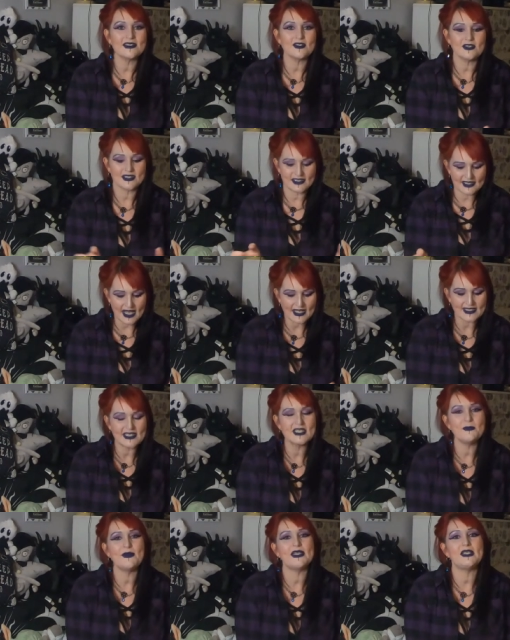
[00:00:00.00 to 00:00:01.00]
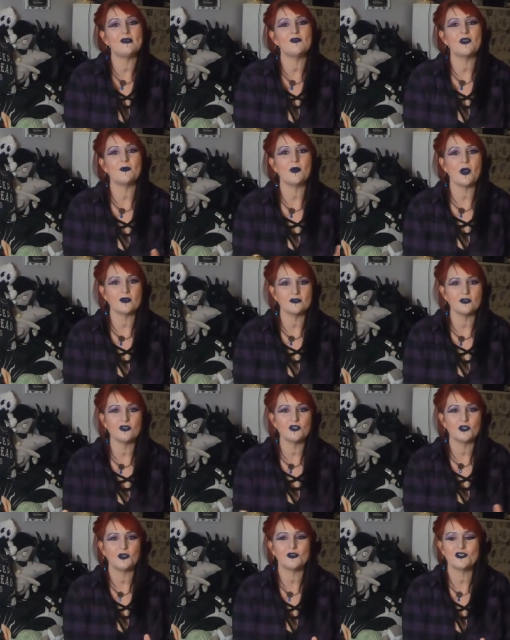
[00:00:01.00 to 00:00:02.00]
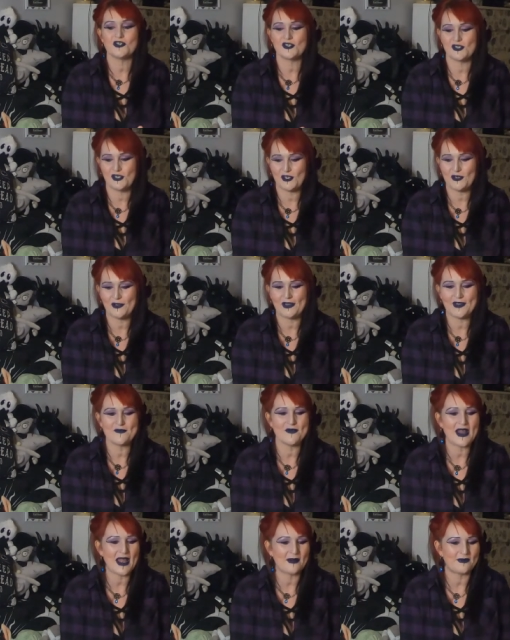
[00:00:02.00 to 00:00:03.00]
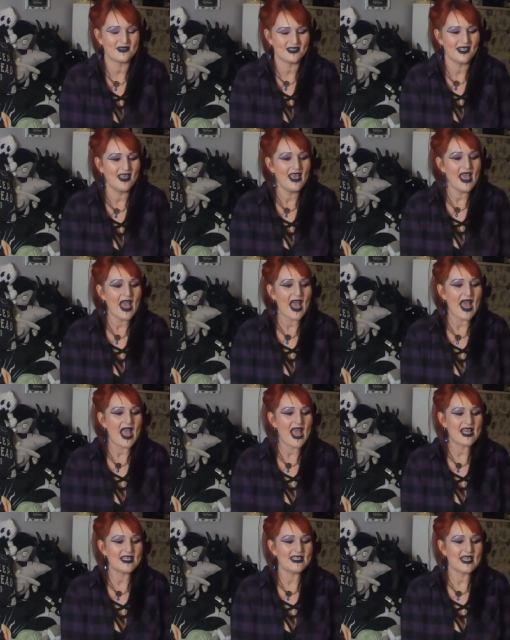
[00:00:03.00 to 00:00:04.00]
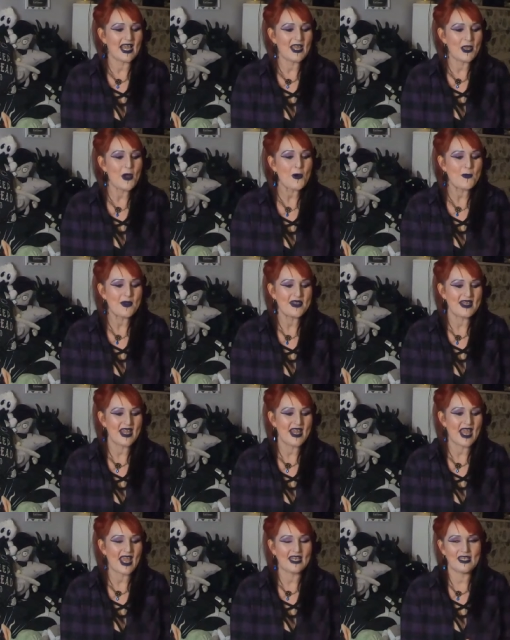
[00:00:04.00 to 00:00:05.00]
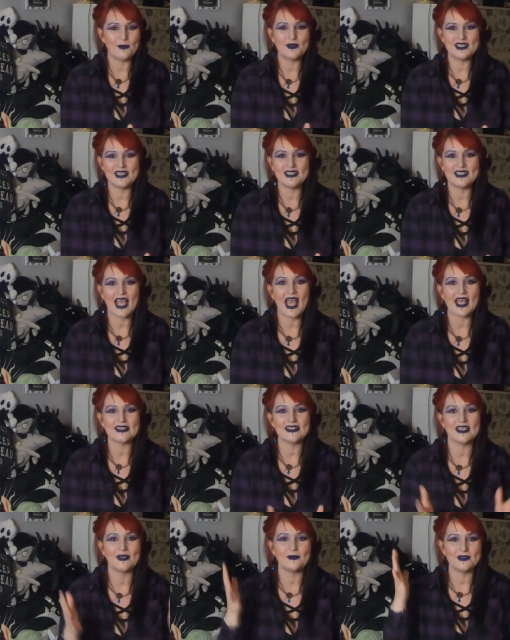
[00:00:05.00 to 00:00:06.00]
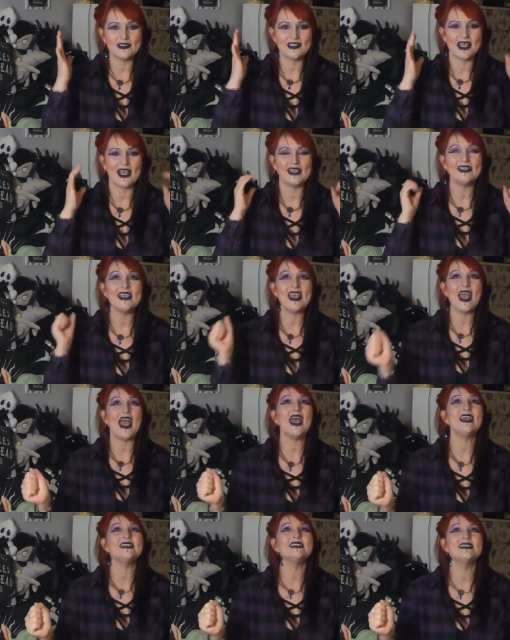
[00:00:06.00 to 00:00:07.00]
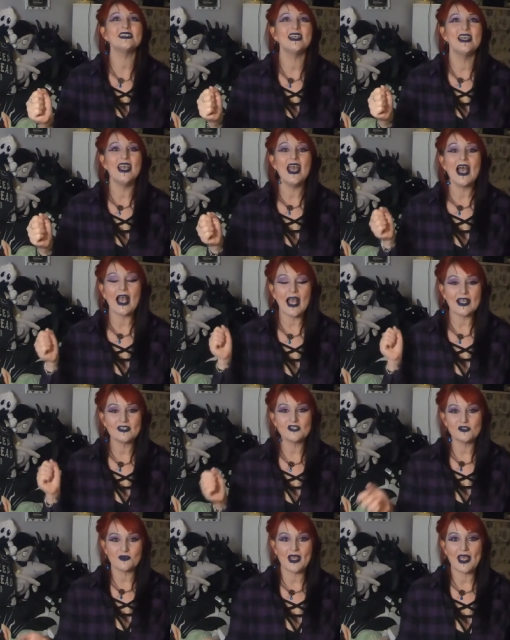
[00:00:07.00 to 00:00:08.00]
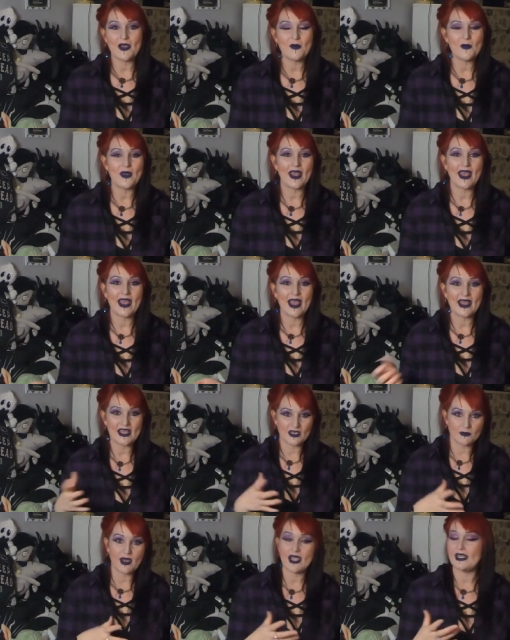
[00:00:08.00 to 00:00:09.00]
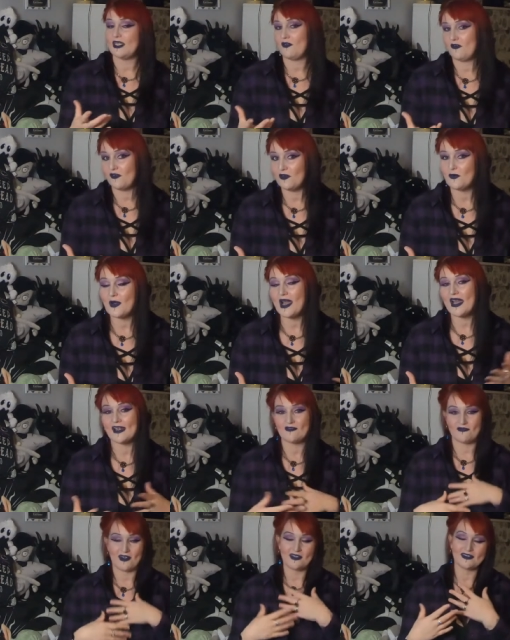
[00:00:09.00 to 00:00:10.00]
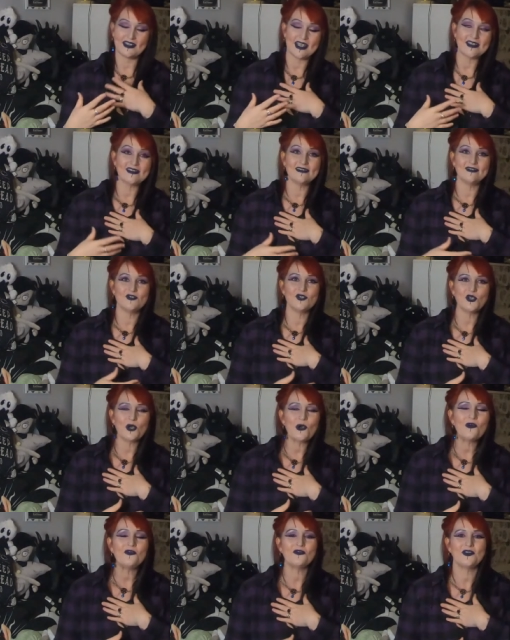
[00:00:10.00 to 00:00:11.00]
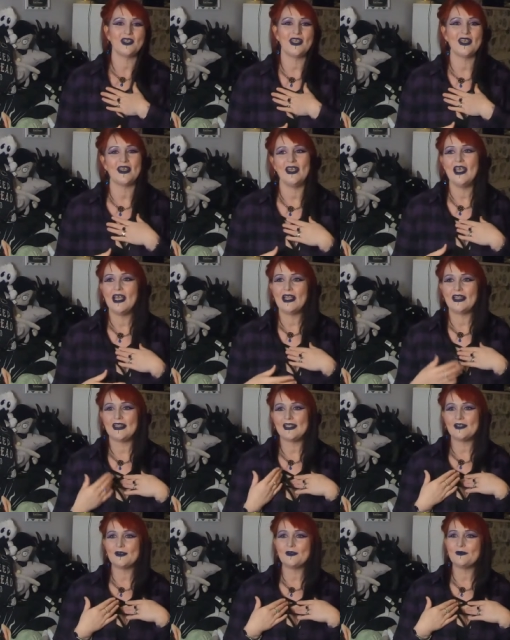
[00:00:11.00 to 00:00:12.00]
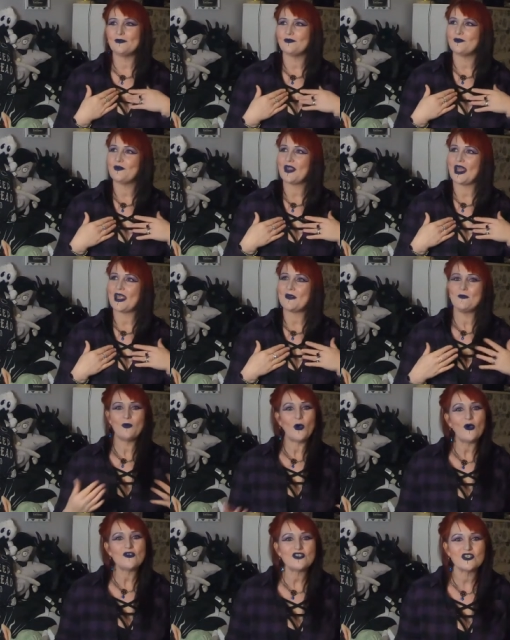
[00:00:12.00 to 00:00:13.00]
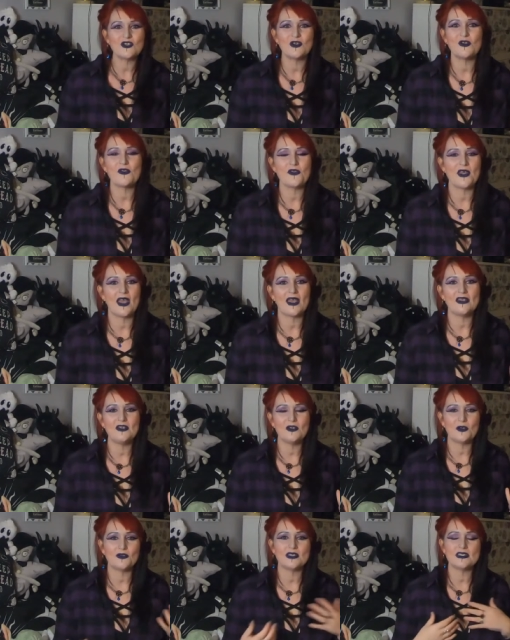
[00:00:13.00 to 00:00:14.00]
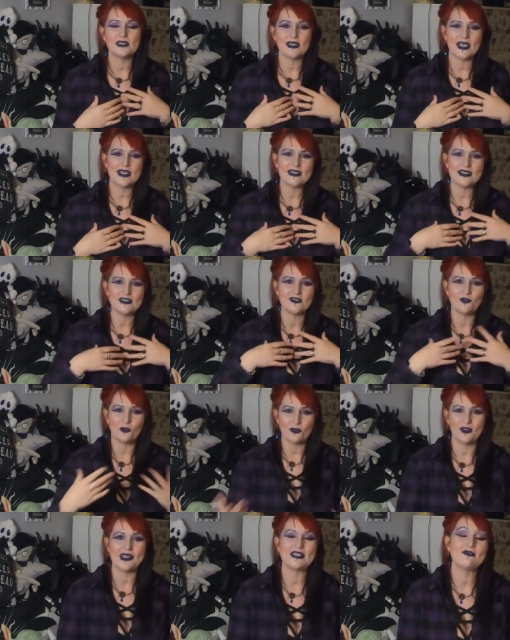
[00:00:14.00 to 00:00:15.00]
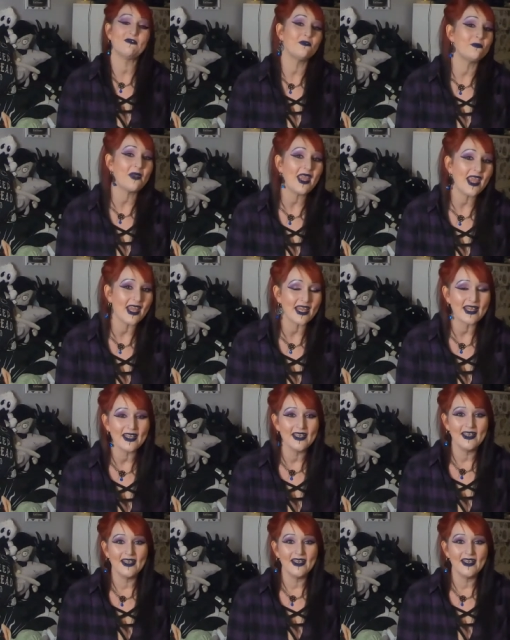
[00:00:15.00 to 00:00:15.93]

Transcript: sat in the middle of the box, just so securely wrapped. And I opened it, and it was intact, and I was like, yes. And straight away, I admired it for a while, felt dead chuffed, a little like emotional that, you know, this lady's done this for me,